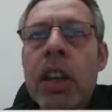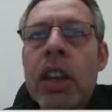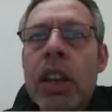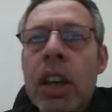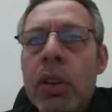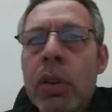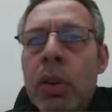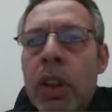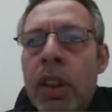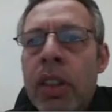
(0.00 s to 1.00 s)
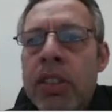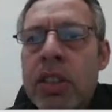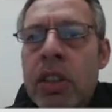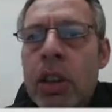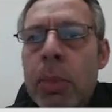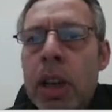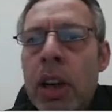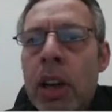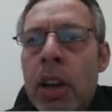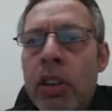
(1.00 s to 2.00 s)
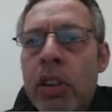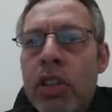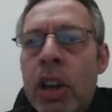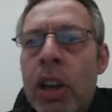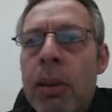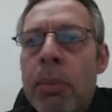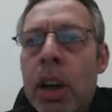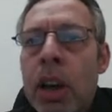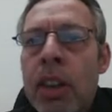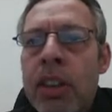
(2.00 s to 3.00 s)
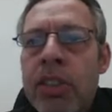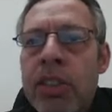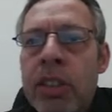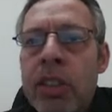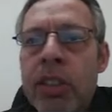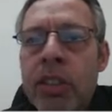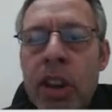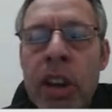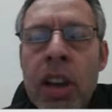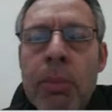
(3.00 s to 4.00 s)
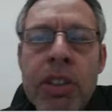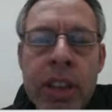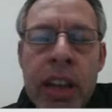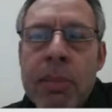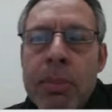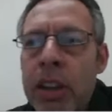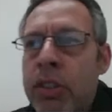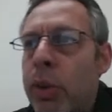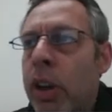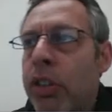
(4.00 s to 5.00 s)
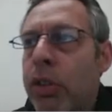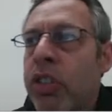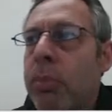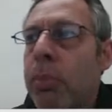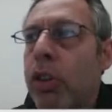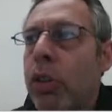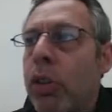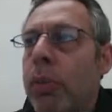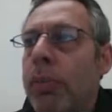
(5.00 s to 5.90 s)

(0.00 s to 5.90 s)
Now, this is going to be our chime, and this chime is connected back to our switching module.